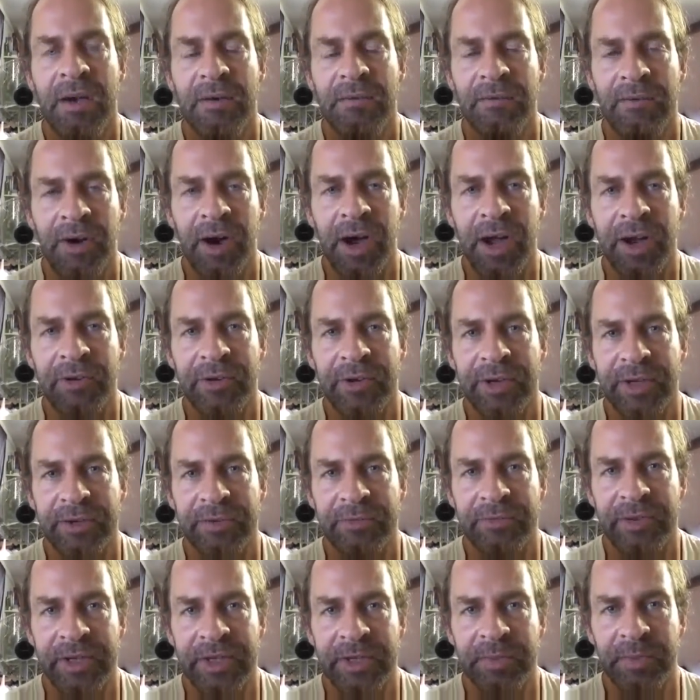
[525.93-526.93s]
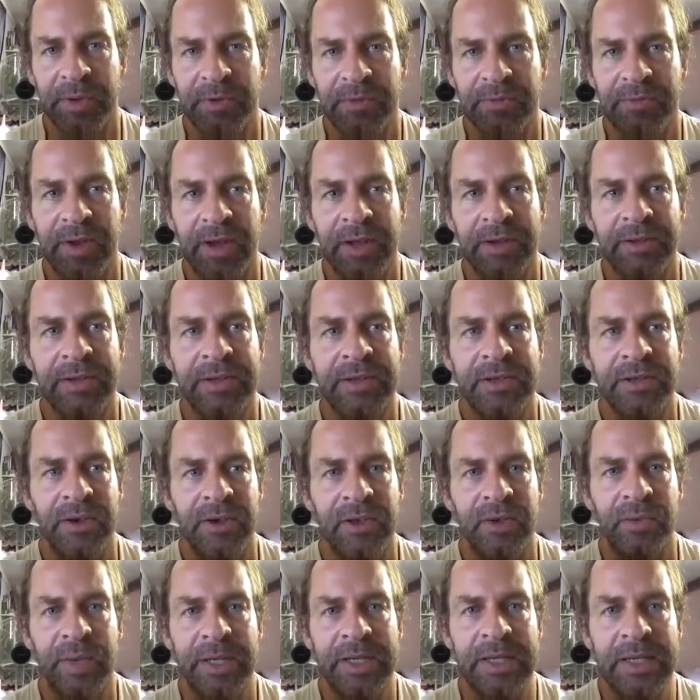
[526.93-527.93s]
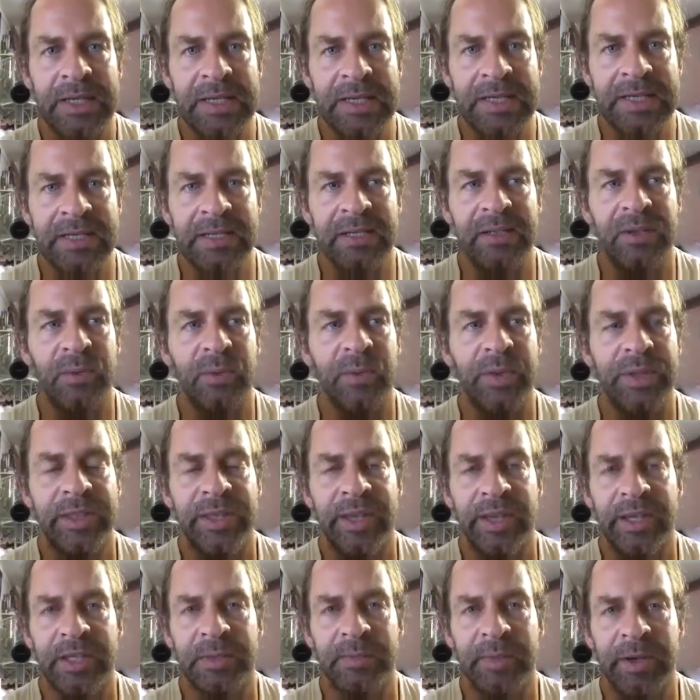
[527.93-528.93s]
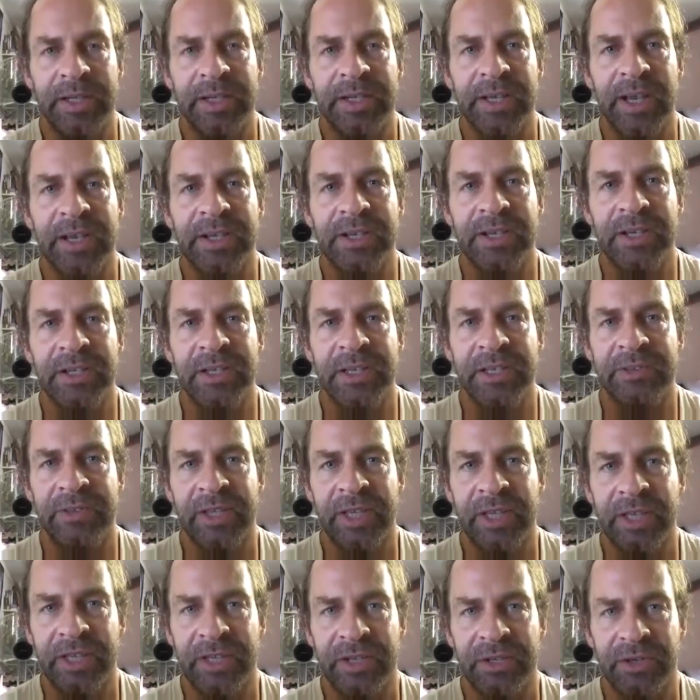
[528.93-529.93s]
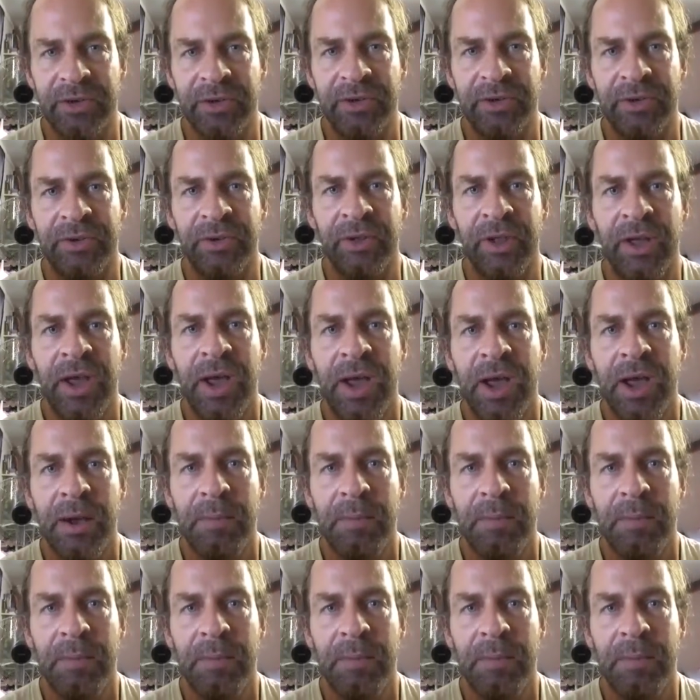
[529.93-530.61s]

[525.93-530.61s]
via an investment fund so that we can deal with the expectations of the external